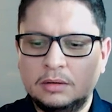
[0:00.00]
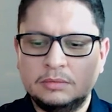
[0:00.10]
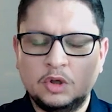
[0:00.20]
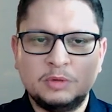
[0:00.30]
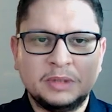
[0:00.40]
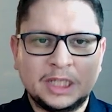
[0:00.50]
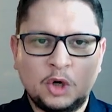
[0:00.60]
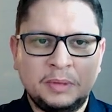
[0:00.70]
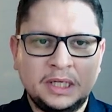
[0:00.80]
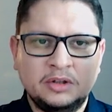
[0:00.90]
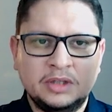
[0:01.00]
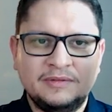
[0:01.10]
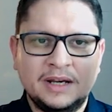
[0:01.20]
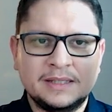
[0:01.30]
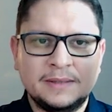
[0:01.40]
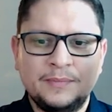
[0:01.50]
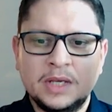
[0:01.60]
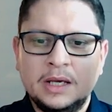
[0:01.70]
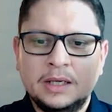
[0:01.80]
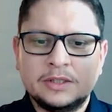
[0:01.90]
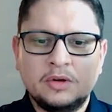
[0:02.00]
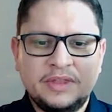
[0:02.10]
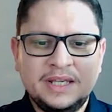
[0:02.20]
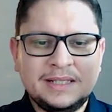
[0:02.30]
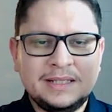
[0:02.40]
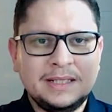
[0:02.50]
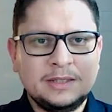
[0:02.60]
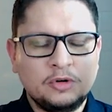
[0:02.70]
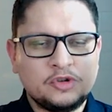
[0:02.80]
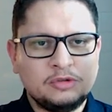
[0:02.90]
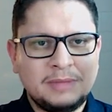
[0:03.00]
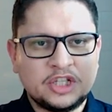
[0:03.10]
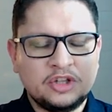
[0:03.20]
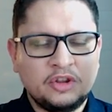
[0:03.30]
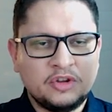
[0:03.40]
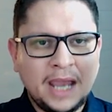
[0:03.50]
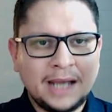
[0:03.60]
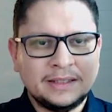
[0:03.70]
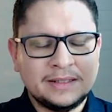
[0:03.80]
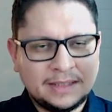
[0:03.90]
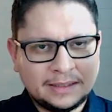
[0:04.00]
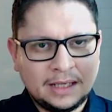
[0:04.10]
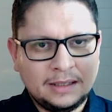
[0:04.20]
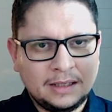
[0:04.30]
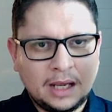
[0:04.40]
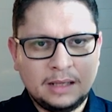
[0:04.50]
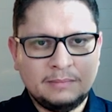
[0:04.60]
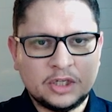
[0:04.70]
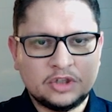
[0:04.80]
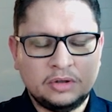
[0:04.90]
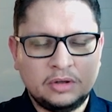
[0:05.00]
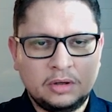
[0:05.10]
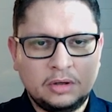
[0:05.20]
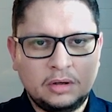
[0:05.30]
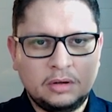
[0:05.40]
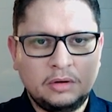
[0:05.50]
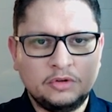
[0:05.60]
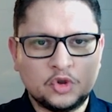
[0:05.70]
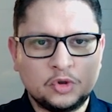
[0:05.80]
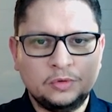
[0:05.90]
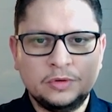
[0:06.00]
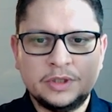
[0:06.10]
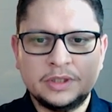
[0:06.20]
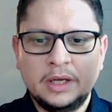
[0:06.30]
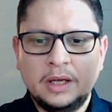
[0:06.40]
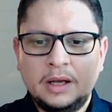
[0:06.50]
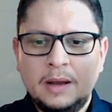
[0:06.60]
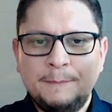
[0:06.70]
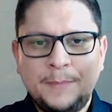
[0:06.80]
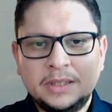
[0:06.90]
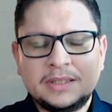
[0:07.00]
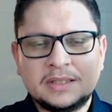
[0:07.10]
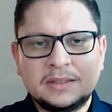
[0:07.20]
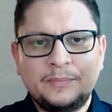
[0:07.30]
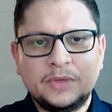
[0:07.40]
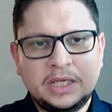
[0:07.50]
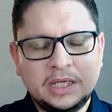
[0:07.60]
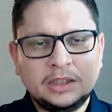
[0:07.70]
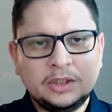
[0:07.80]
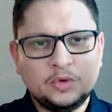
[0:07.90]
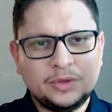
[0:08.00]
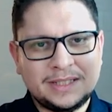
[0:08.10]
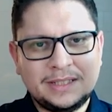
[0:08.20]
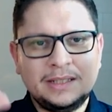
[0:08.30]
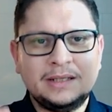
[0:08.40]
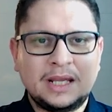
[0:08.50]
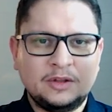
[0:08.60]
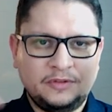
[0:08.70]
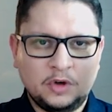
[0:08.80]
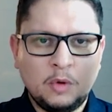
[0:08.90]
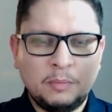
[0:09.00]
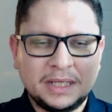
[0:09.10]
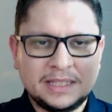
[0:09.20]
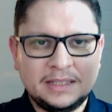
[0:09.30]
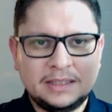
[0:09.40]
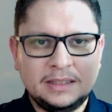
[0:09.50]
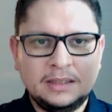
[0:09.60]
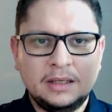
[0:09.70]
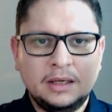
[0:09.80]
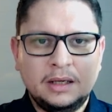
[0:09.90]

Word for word: document accompanying the device. So this is also mentioned on the guidance that I mentioned on the show notes. But here you see kind of the complexity